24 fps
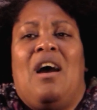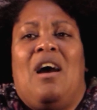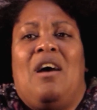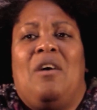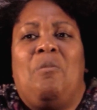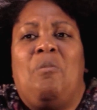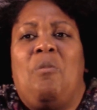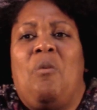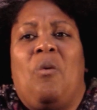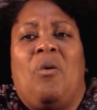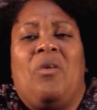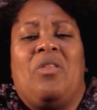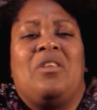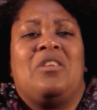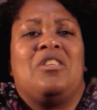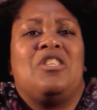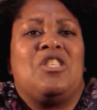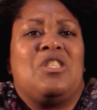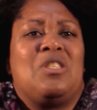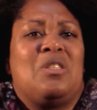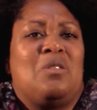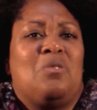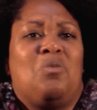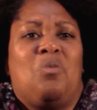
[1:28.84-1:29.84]
more than
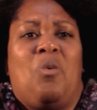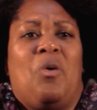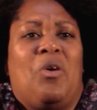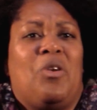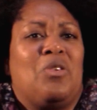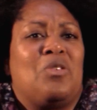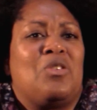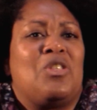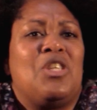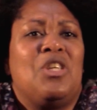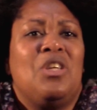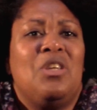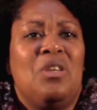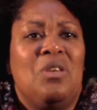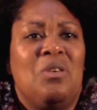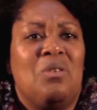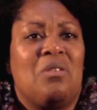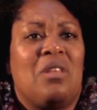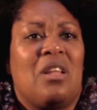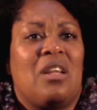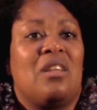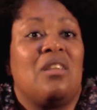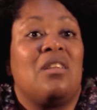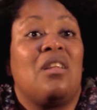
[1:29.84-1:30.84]
just 1 or 2,
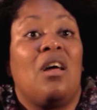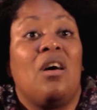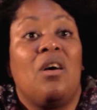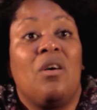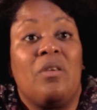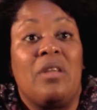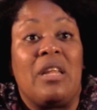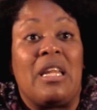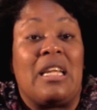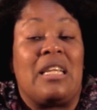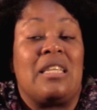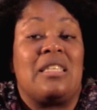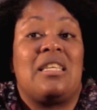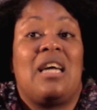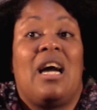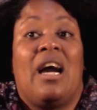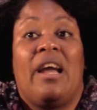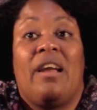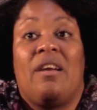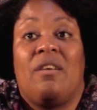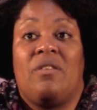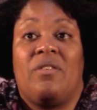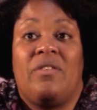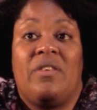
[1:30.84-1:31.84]
let alone an
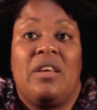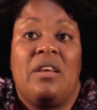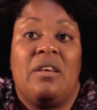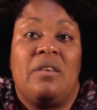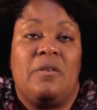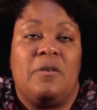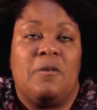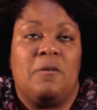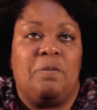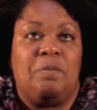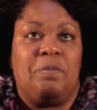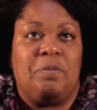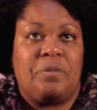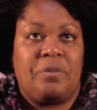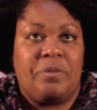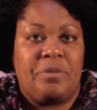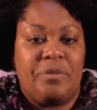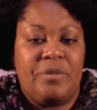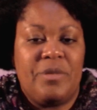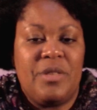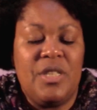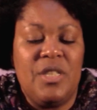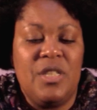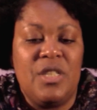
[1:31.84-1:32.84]
entire field.
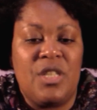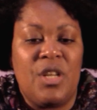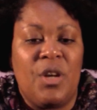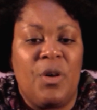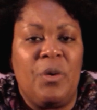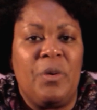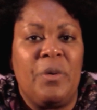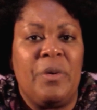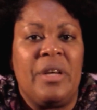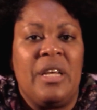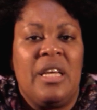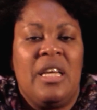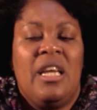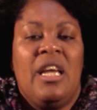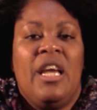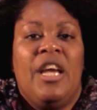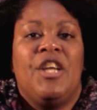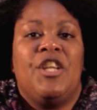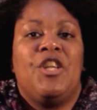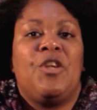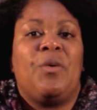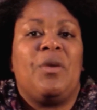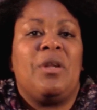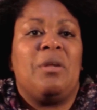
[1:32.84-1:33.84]
So
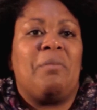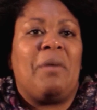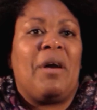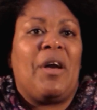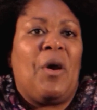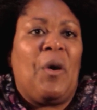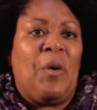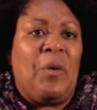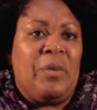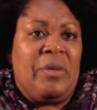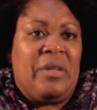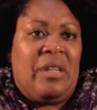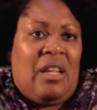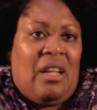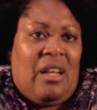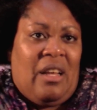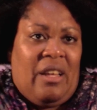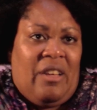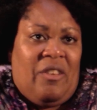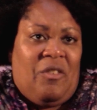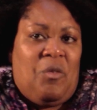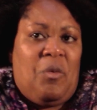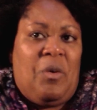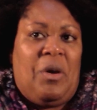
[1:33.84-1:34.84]
knowing in my own
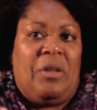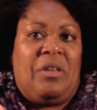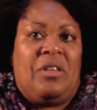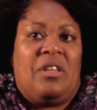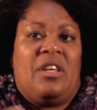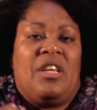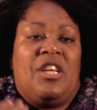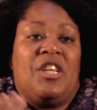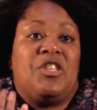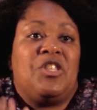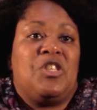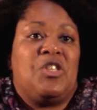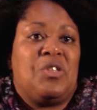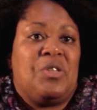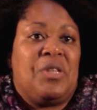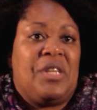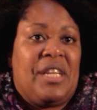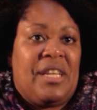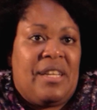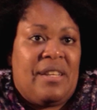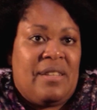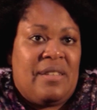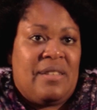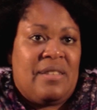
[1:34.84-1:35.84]
life what the
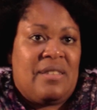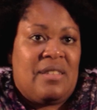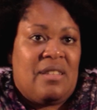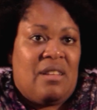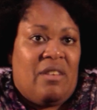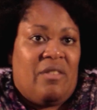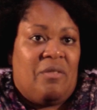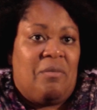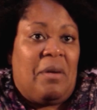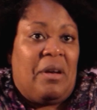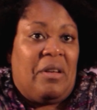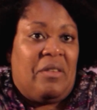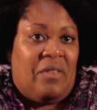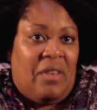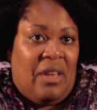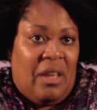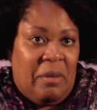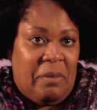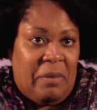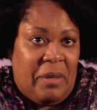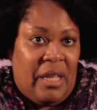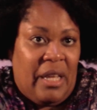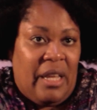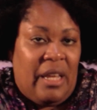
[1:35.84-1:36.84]
history is of my
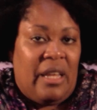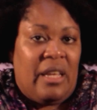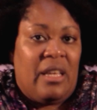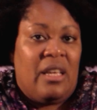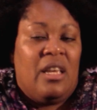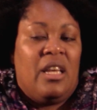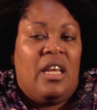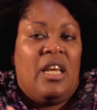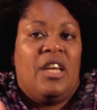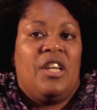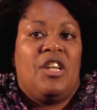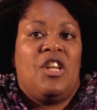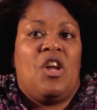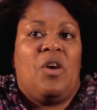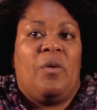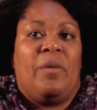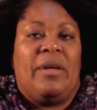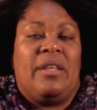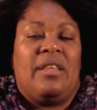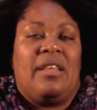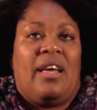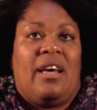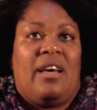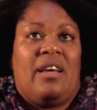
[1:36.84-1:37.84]
family,
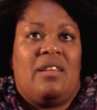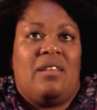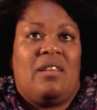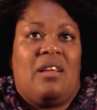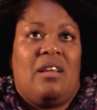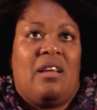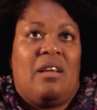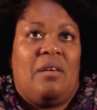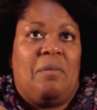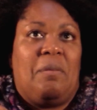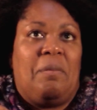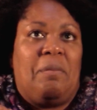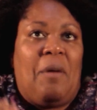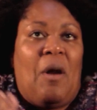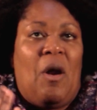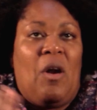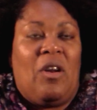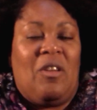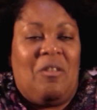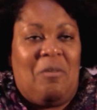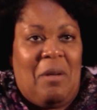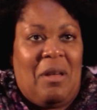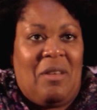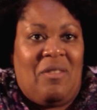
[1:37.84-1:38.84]
knowing that
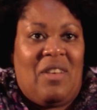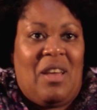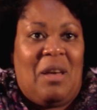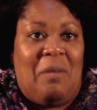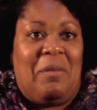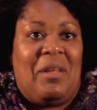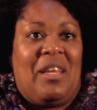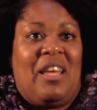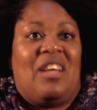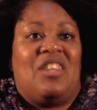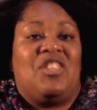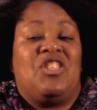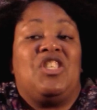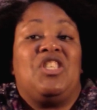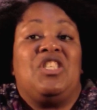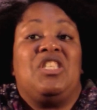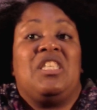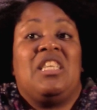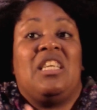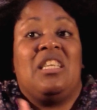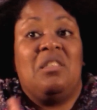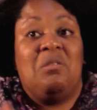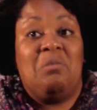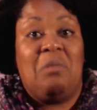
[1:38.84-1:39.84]
part of my family actually
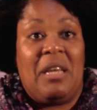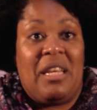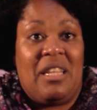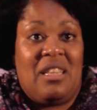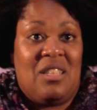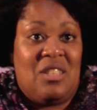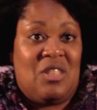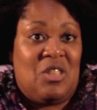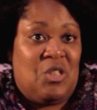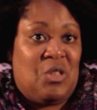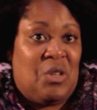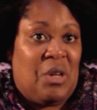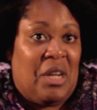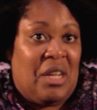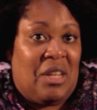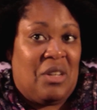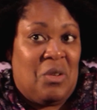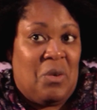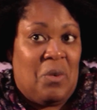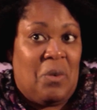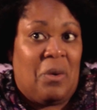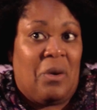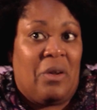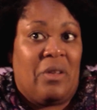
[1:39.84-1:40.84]
did make this trek
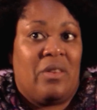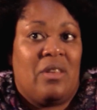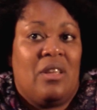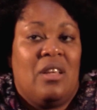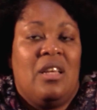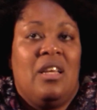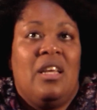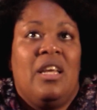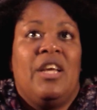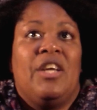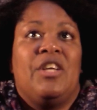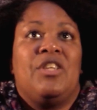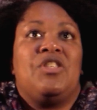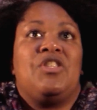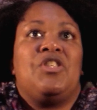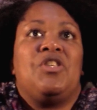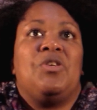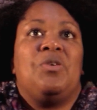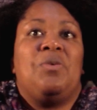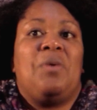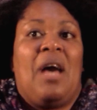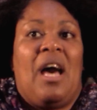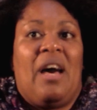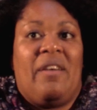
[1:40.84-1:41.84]
north
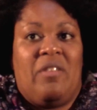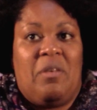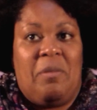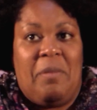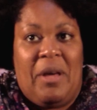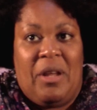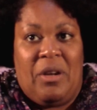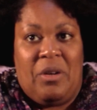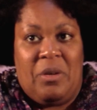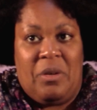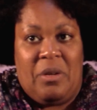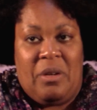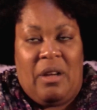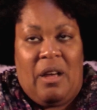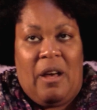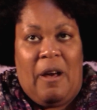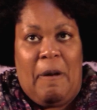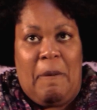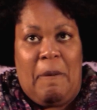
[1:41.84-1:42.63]
to have a better